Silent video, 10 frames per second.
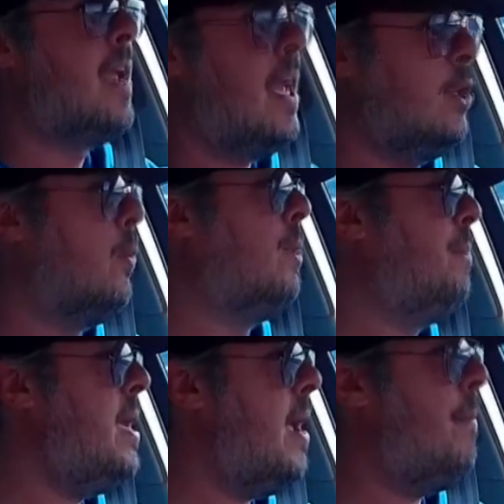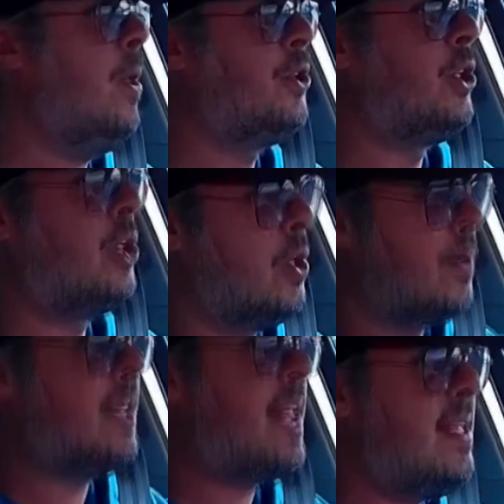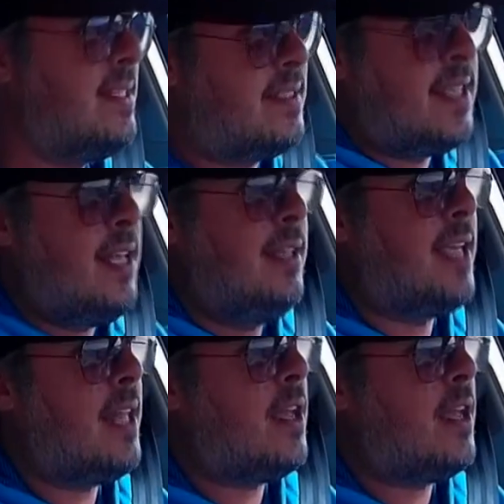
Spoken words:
and you will be able to do it and still get